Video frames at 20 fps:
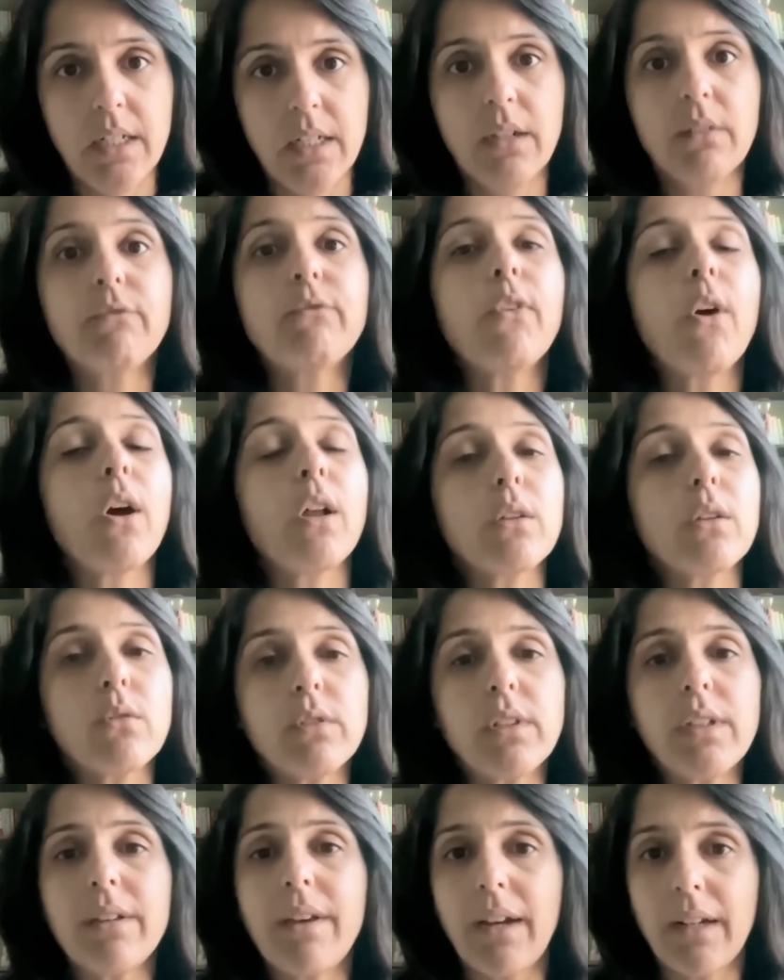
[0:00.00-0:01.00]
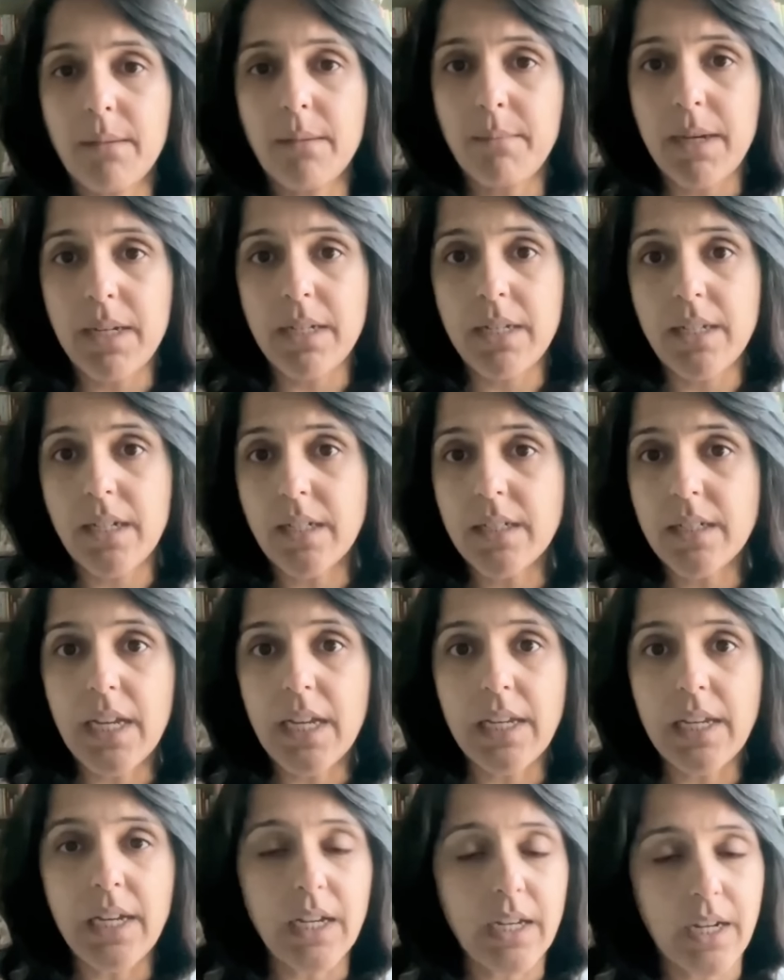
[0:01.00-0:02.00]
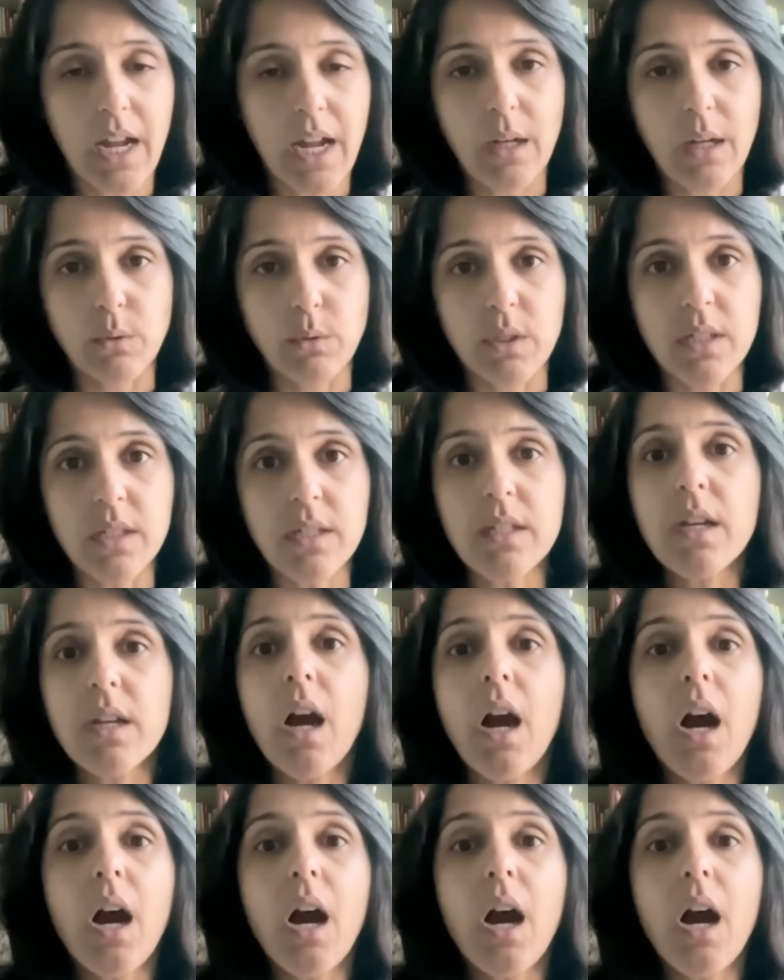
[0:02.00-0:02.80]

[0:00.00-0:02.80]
Follow the recommended daily allowance